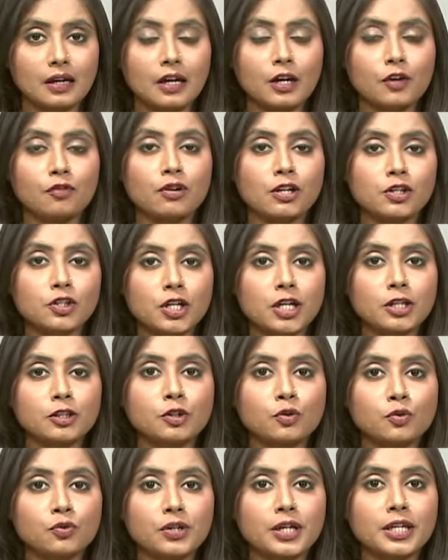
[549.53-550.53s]
Russia and
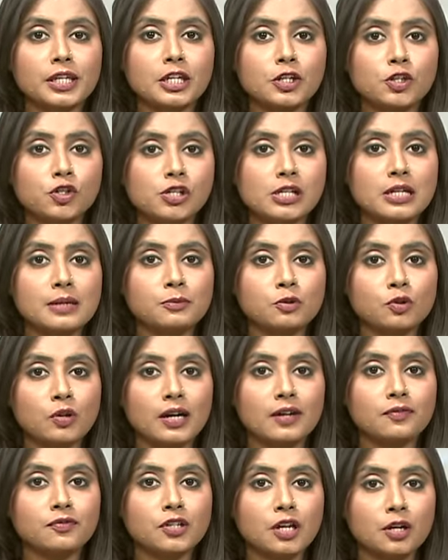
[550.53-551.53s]
Ukraine each claim to
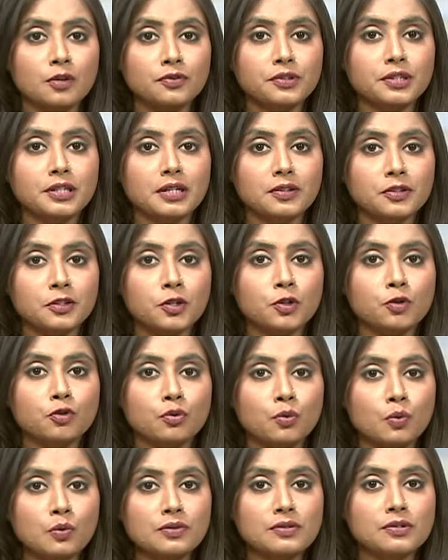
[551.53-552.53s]
have downed the other
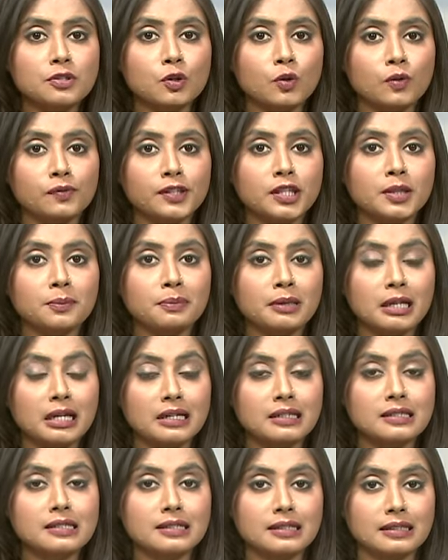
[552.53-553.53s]
drones over the
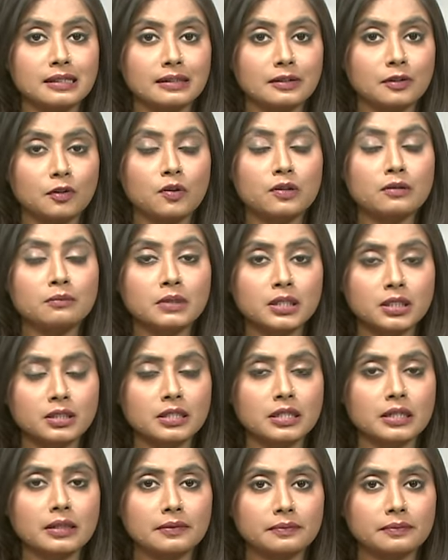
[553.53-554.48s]
Black Sea on Monday.